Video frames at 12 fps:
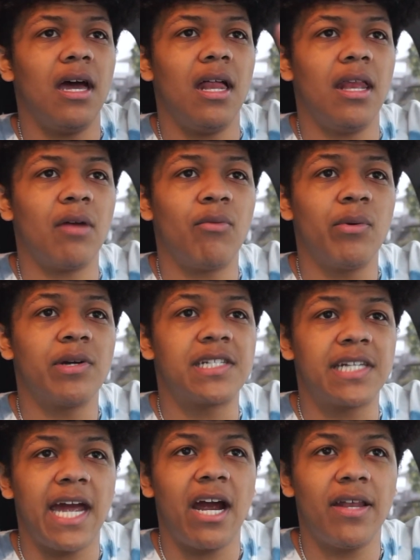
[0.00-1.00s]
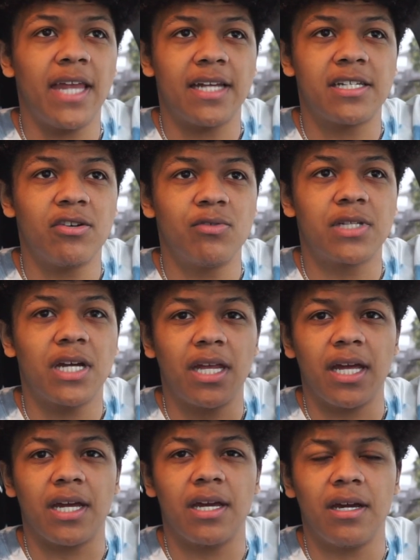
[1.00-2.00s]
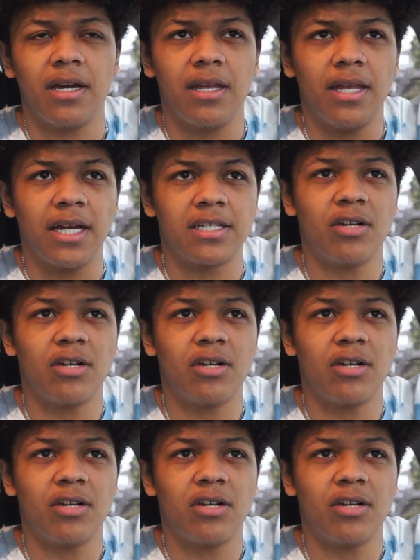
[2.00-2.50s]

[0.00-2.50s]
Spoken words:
like we were scared that someone was gonna like